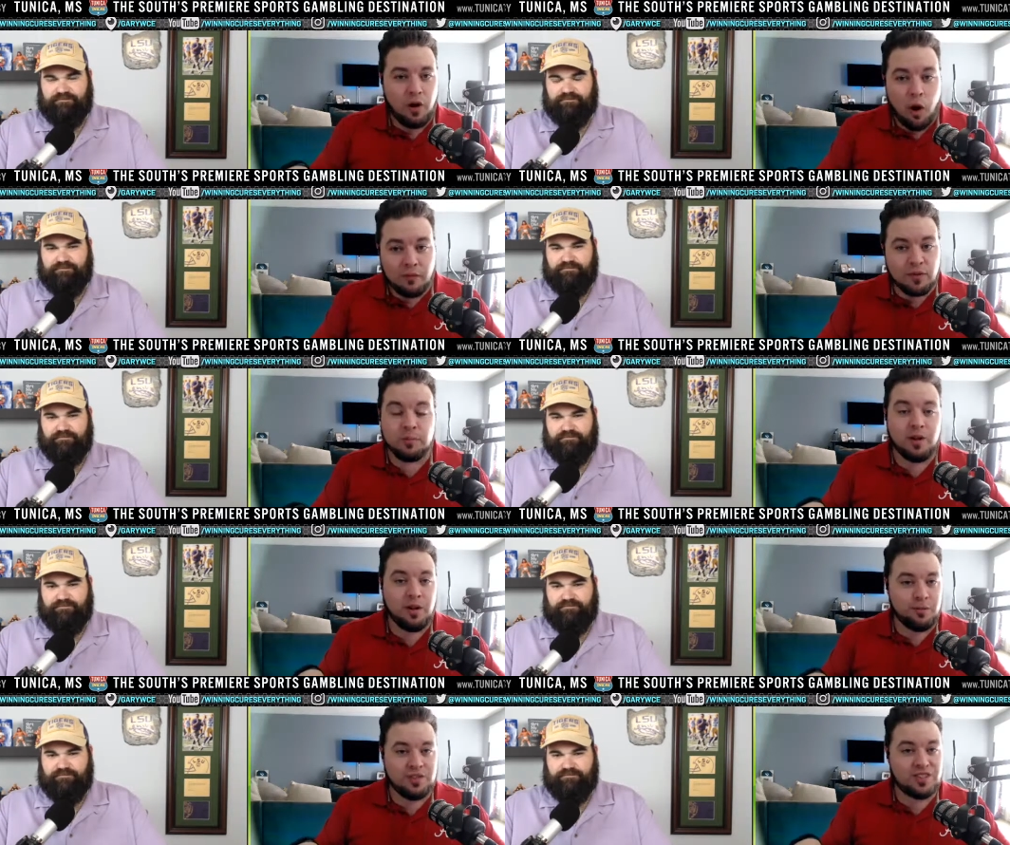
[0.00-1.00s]
Speaker 1: offered, but it
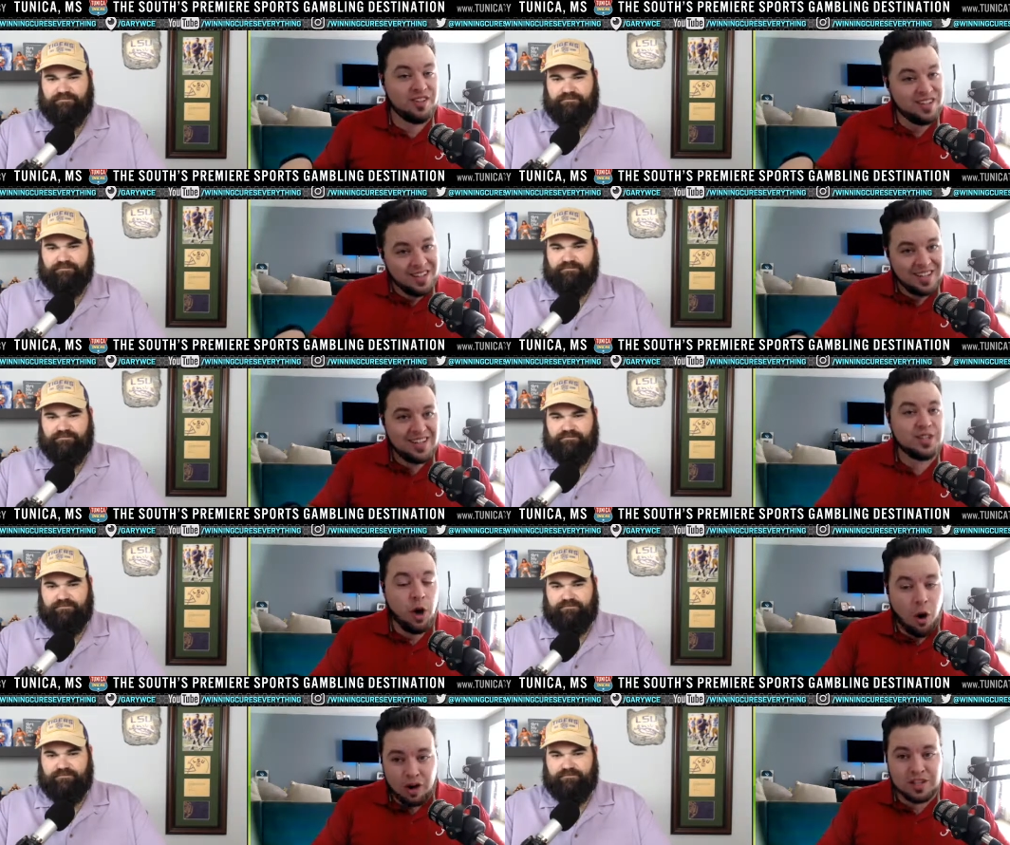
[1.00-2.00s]
was
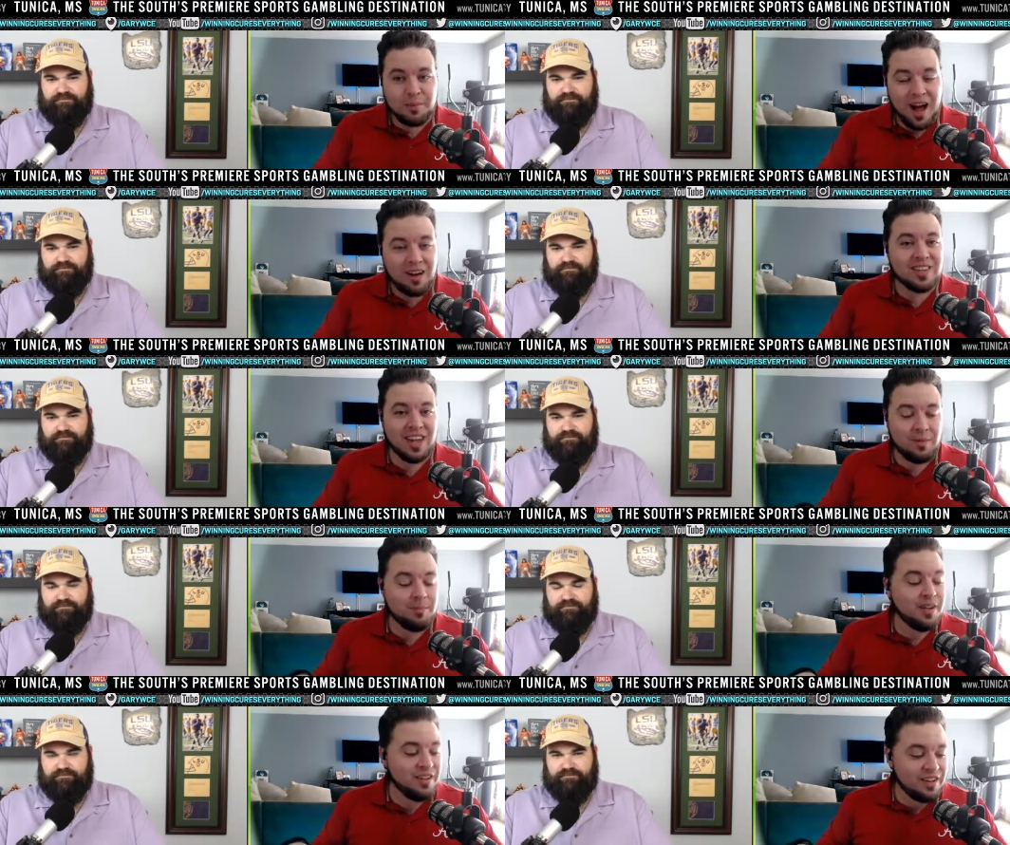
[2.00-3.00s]
talked about. They had
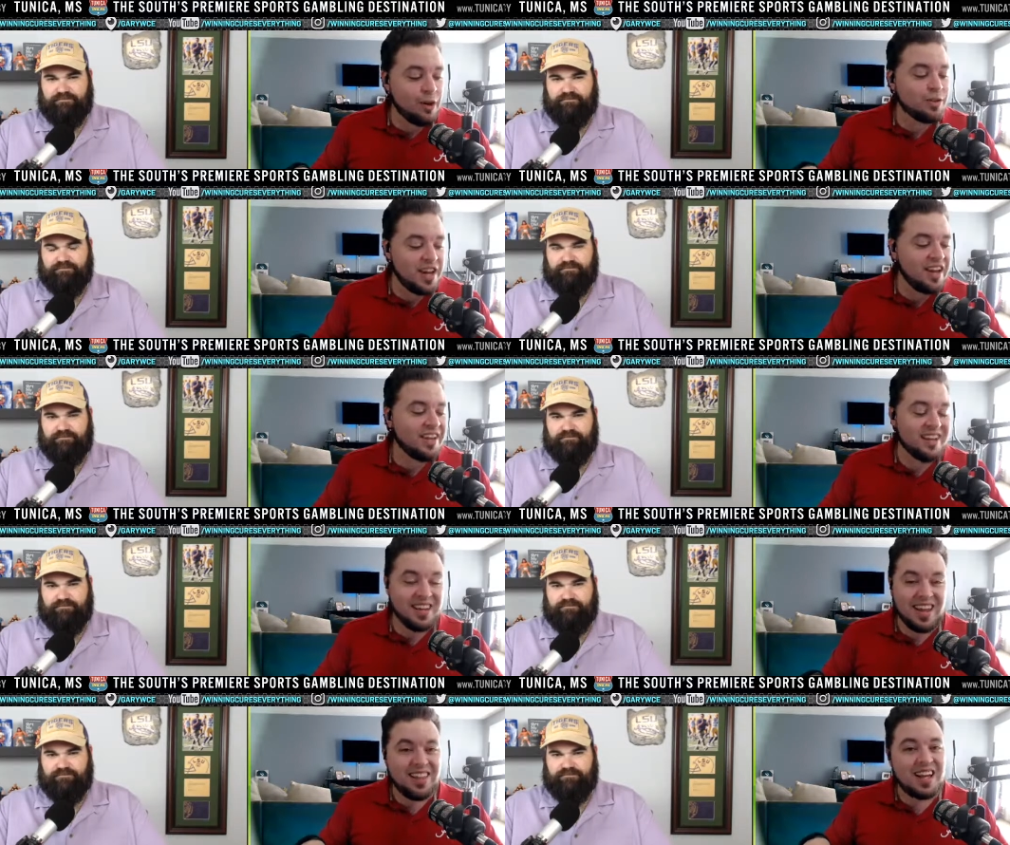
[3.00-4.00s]
been negotiating it,
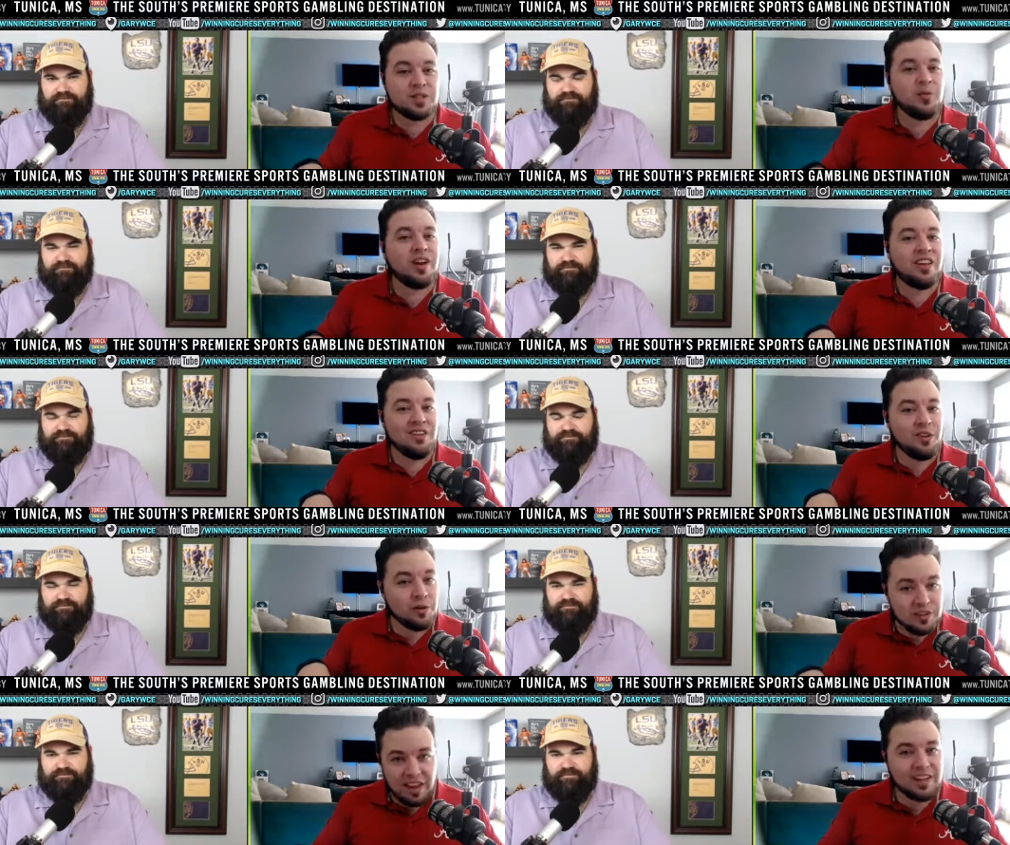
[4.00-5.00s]
and that's what it
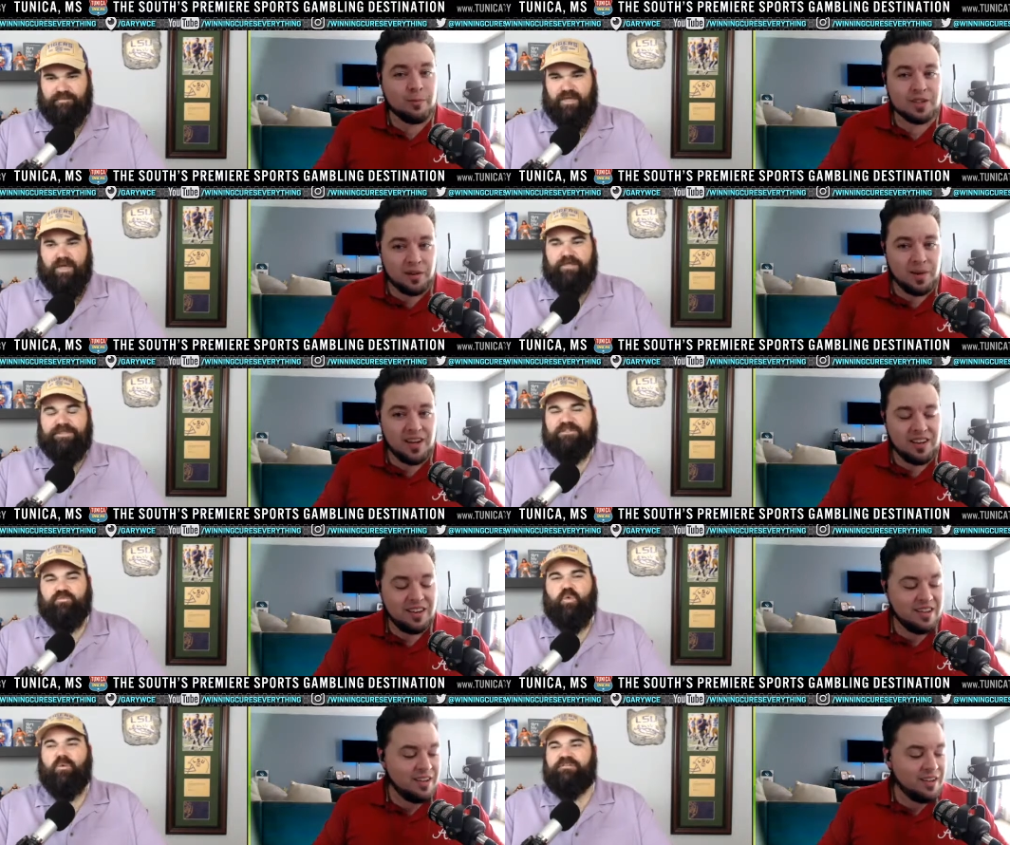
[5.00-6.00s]
looked like it was going to
Speaker 2: be? That's
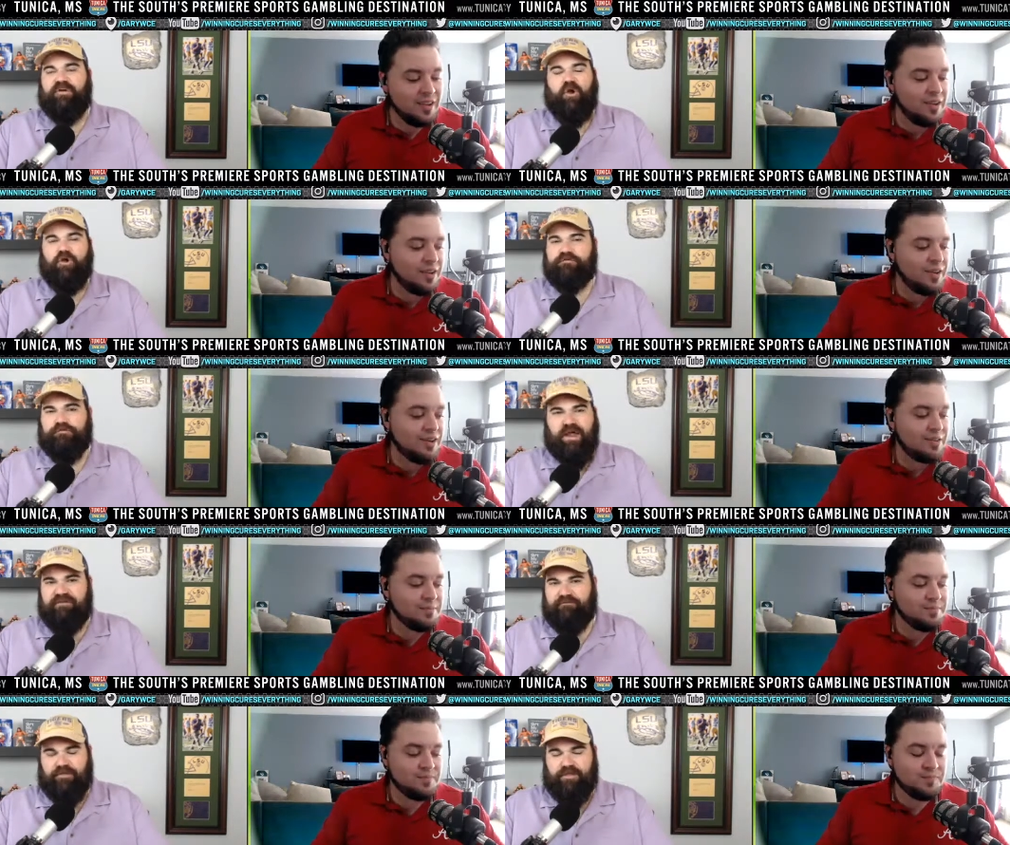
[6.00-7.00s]
what we've heard
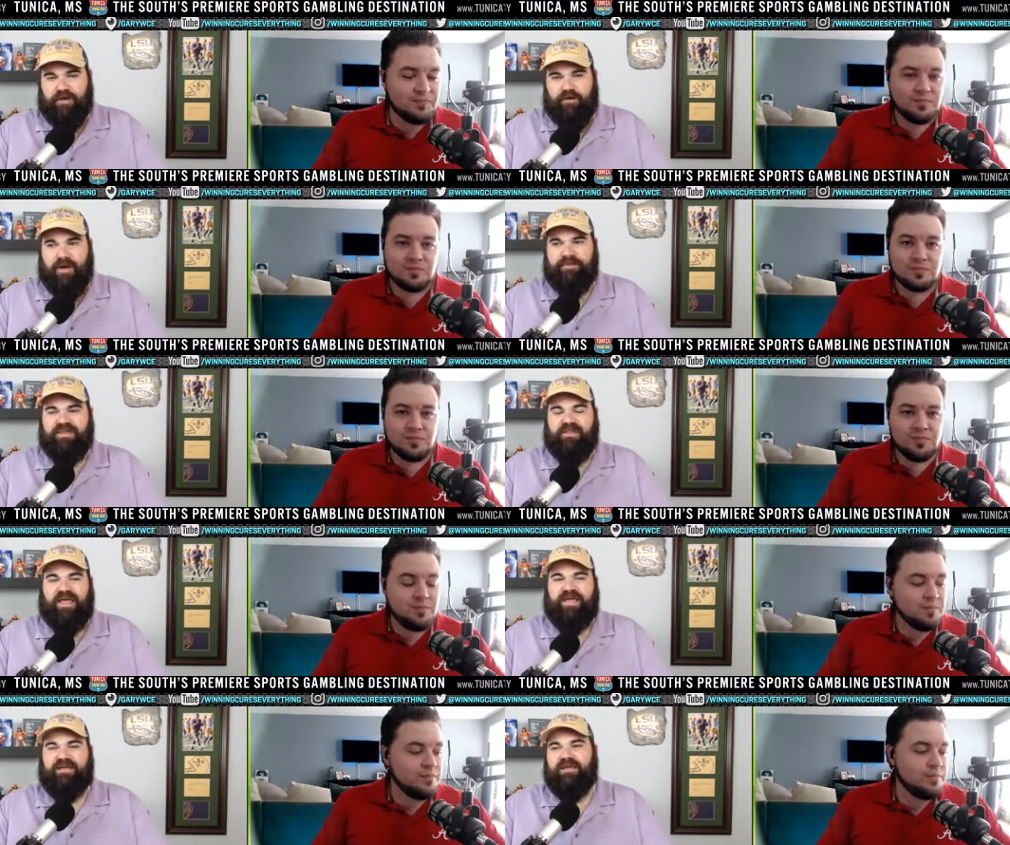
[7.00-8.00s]
forever, though. I mean,
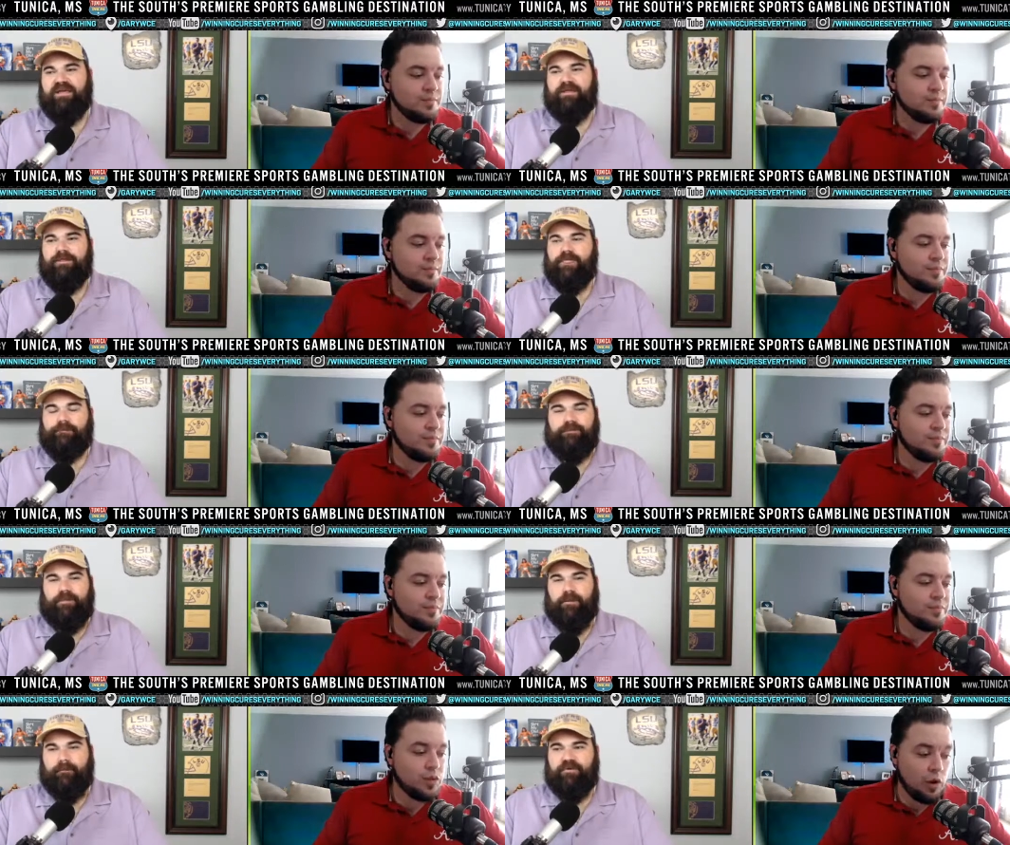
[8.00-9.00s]
like,
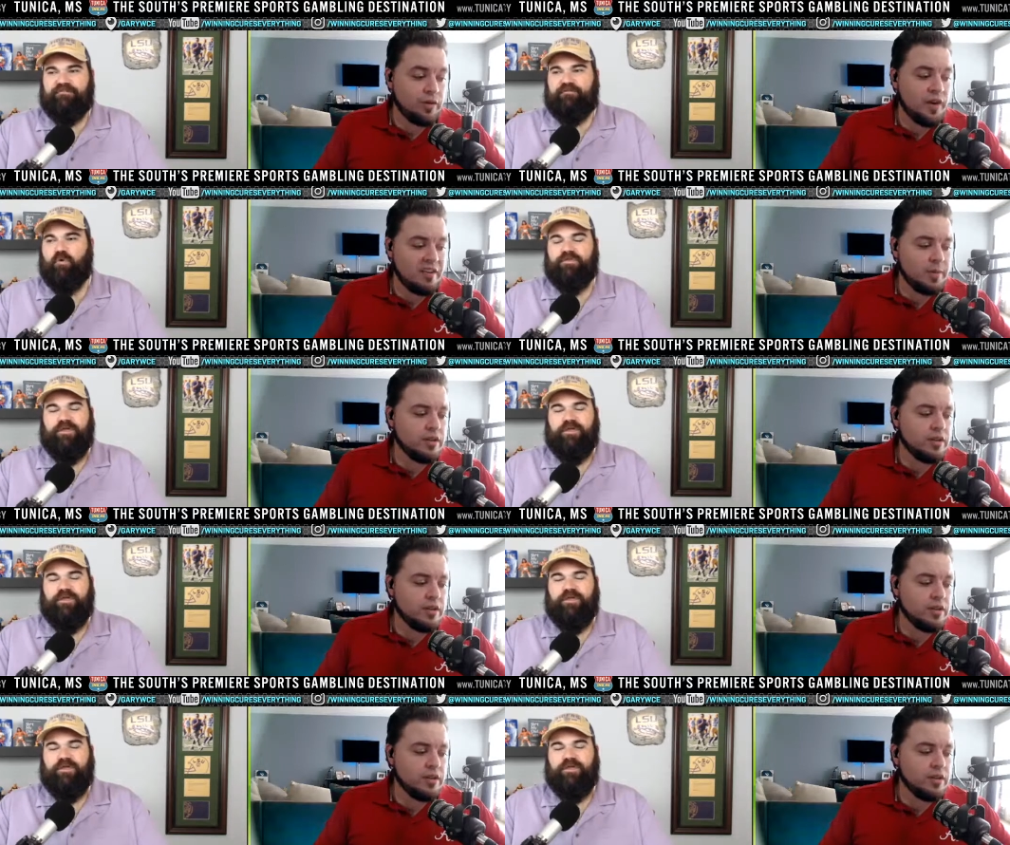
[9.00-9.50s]
before the